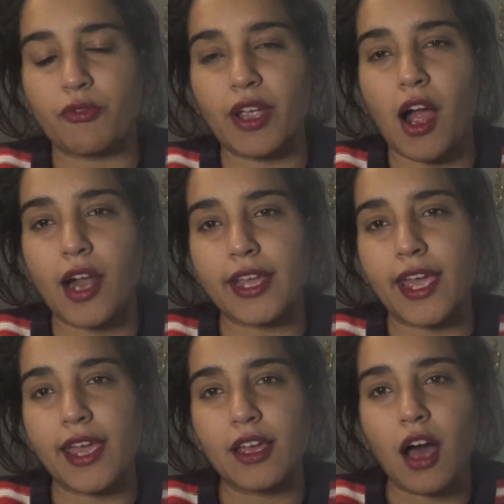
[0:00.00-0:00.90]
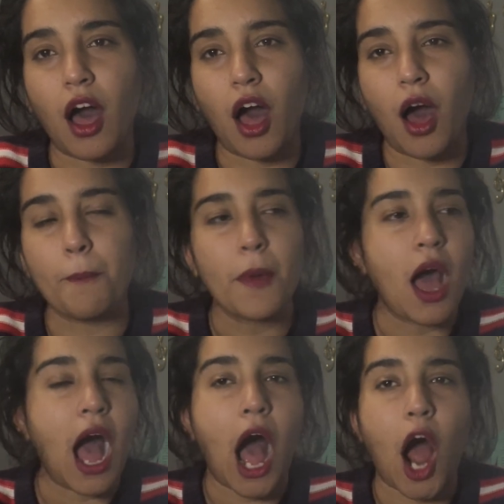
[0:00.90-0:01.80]
regarding
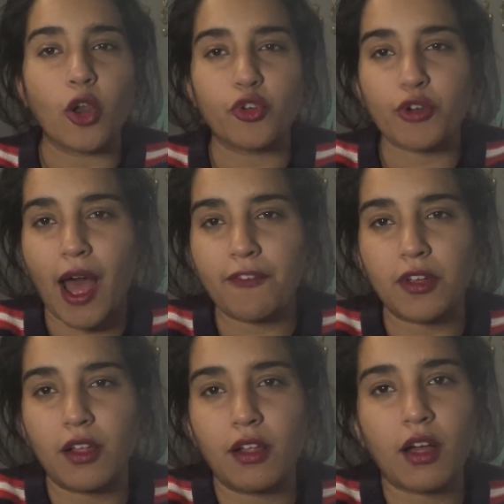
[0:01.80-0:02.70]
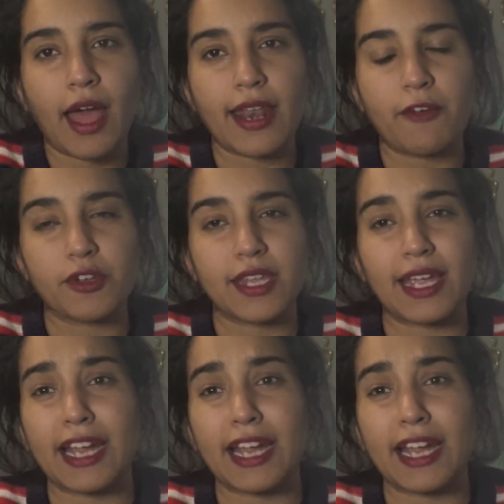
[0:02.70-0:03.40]
how to travel and everything.